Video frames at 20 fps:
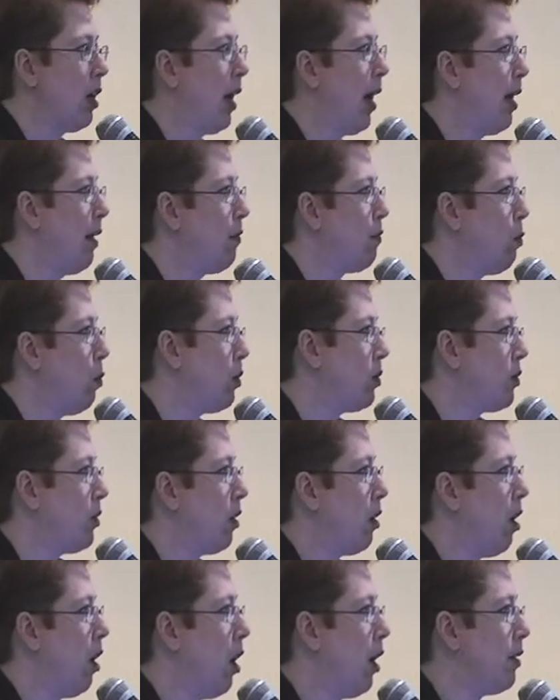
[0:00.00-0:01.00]
And of course
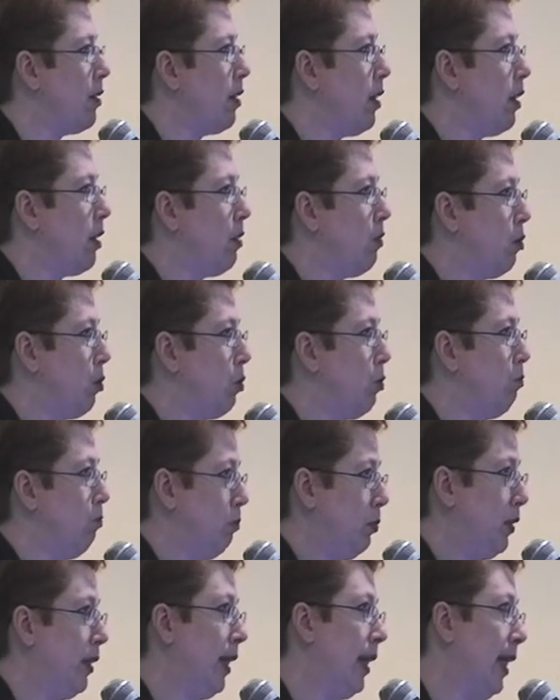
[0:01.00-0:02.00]
they're on the
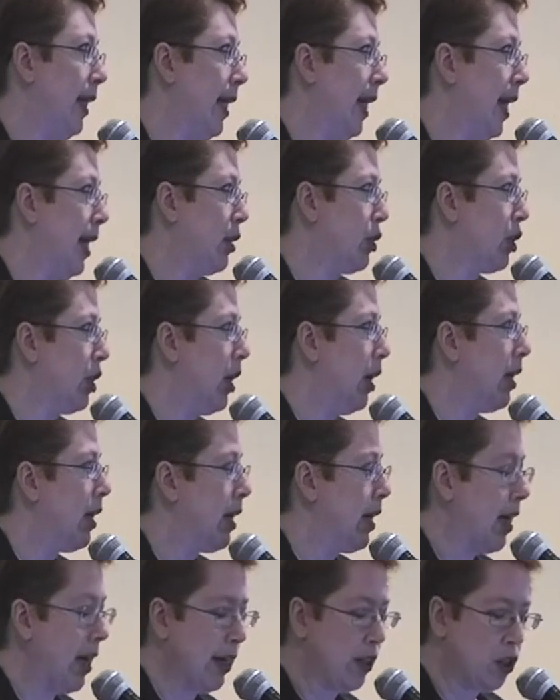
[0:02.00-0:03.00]
bleeding edge,
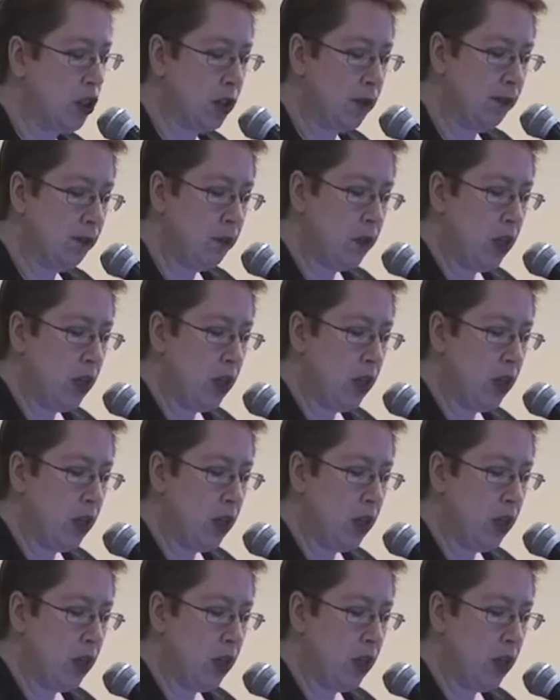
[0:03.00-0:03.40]
cutting edge.